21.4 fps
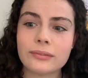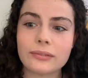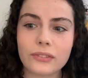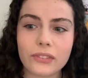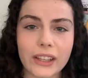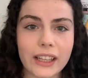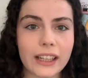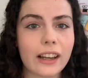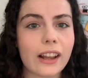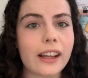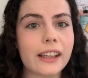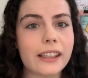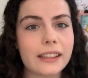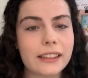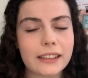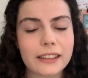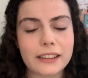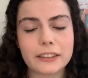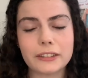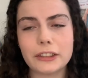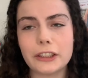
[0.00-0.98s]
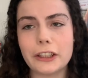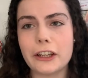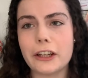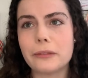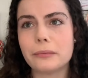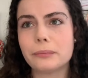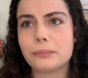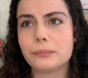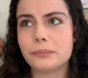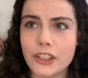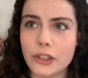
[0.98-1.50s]
They like, you know,
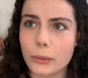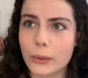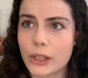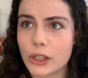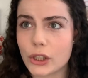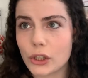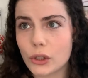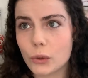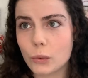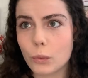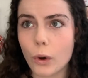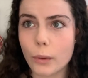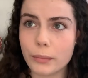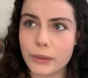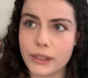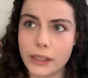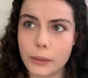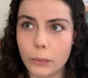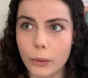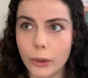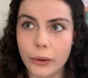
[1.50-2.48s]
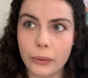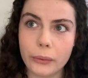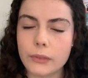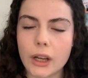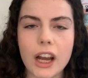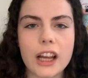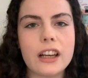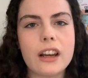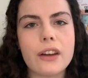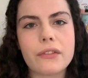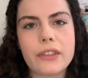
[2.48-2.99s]
do a swapsy woo. I
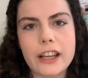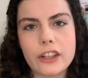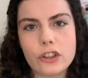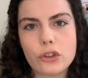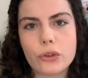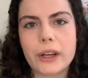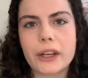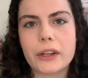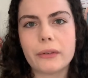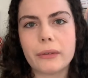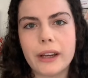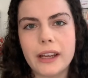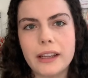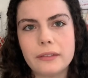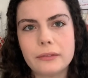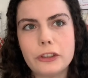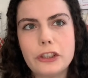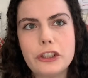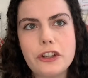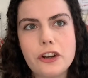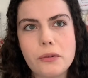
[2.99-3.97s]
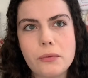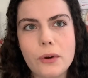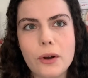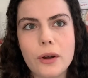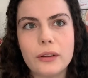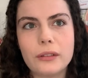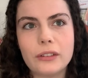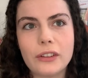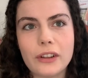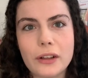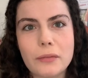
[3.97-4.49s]
love that trickery. You know what,
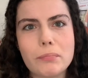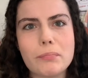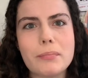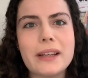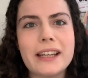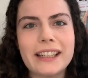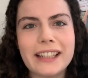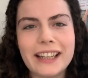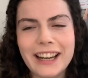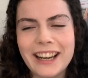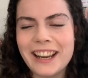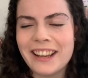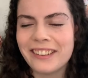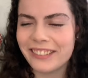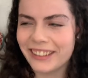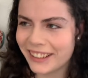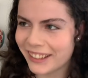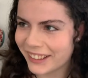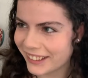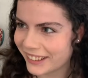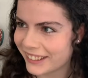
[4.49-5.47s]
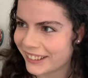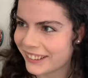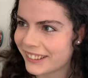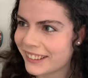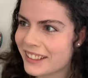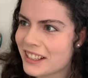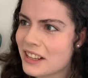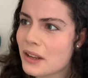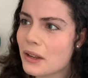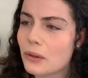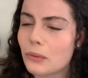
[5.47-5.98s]
me and Olivia,
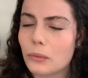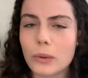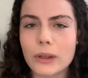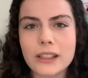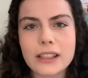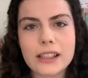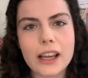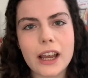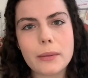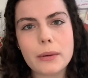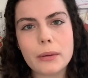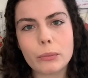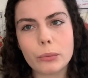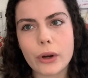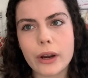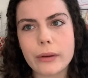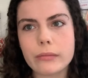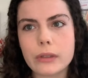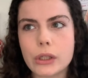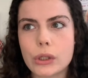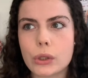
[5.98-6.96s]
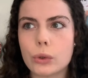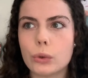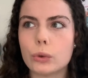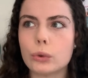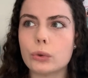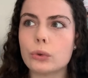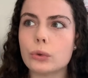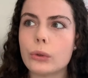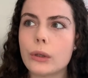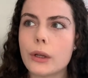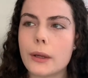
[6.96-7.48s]
one time in primary
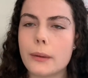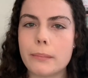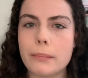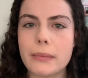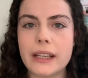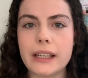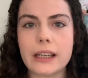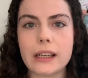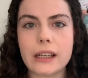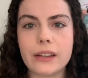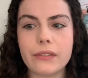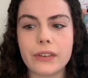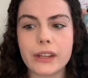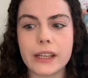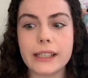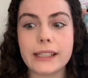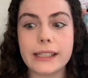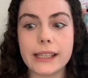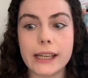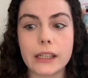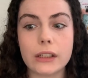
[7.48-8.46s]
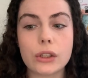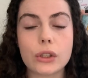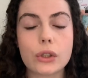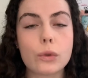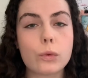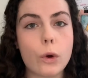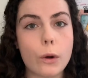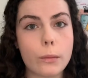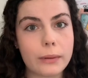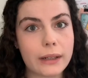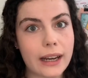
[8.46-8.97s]
school, me and Olivia did
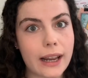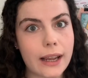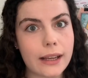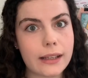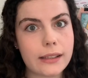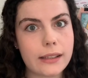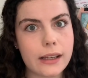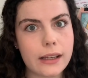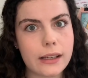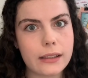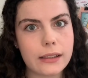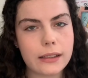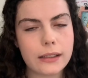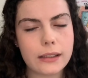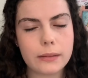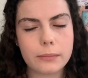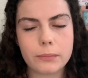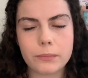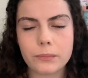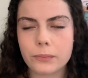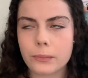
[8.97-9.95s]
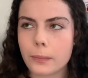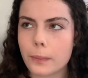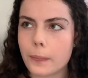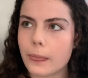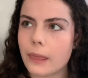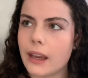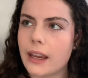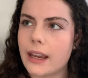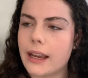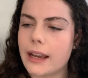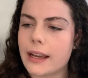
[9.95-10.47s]
swap classes.
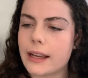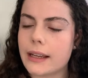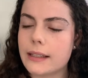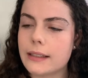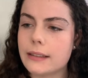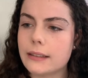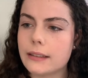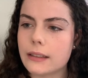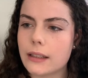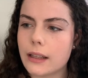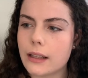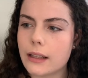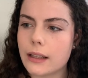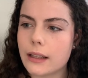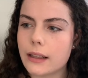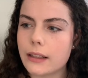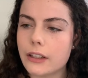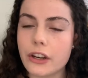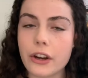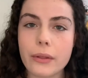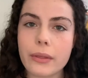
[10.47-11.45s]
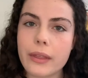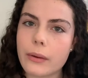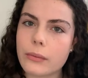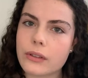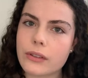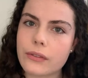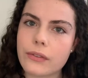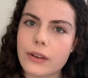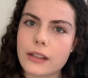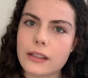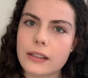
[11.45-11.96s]
And, you know, that was a
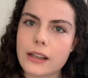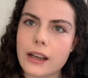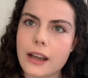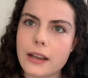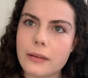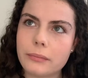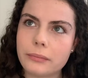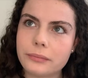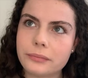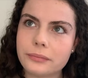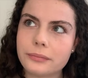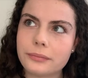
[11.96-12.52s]
fun time.